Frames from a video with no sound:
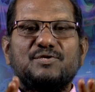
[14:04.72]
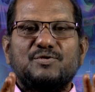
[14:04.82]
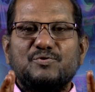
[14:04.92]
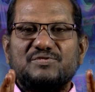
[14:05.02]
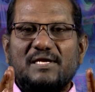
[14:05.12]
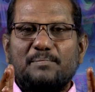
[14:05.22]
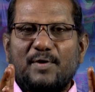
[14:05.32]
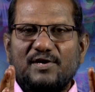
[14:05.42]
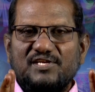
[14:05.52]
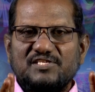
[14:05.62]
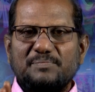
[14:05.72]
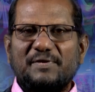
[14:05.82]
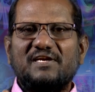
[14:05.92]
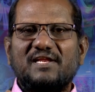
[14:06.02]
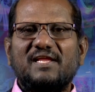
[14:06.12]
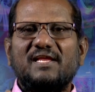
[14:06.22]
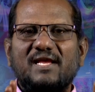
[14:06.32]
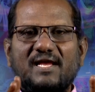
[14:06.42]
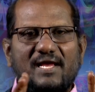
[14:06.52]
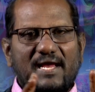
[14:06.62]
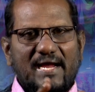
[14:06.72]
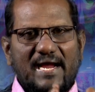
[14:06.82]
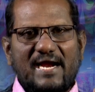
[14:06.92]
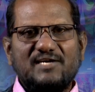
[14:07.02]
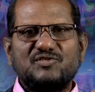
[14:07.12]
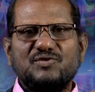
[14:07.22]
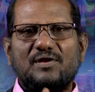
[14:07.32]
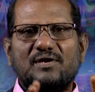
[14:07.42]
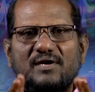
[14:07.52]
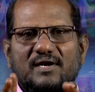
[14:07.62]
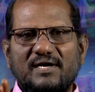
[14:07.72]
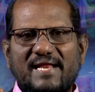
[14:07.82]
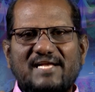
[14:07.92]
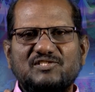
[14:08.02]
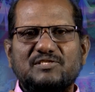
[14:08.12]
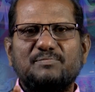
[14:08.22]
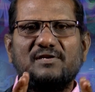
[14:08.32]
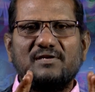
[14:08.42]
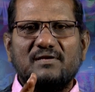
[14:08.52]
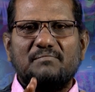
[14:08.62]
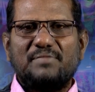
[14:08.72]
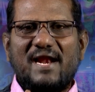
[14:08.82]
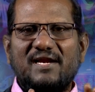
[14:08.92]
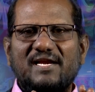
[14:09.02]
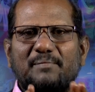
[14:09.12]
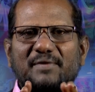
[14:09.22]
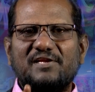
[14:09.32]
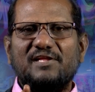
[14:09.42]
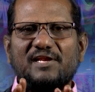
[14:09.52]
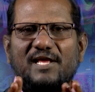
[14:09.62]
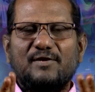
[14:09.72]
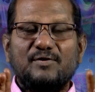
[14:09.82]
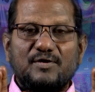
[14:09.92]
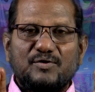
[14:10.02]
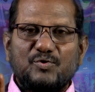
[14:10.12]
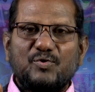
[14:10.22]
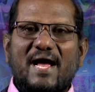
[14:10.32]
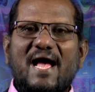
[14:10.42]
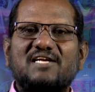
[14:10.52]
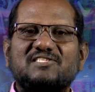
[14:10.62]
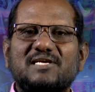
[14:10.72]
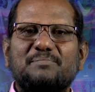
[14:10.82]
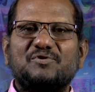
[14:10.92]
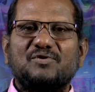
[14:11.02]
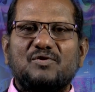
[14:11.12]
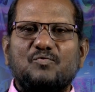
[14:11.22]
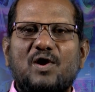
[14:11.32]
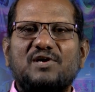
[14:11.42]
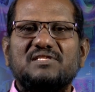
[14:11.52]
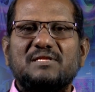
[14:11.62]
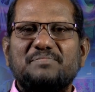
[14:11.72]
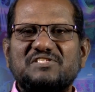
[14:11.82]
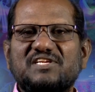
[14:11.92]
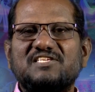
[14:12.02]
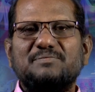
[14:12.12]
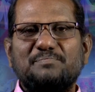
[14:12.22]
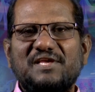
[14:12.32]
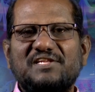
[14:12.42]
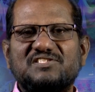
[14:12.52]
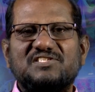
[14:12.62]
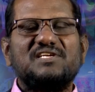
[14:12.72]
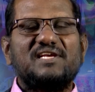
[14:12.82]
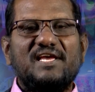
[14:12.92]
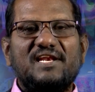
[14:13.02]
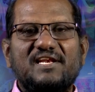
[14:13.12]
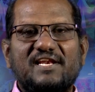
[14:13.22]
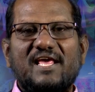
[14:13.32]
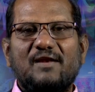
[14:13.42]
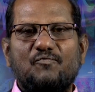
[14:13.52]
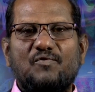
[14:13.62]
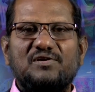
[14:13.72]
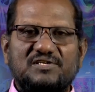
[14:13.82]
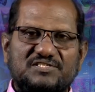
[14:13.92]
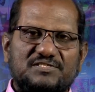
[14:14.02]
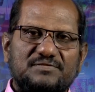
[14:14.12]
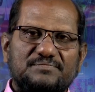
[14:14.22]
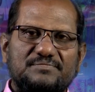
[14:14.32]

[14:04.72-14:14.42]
using participatory, hands on, tangible branding material to accept what the business means in real words.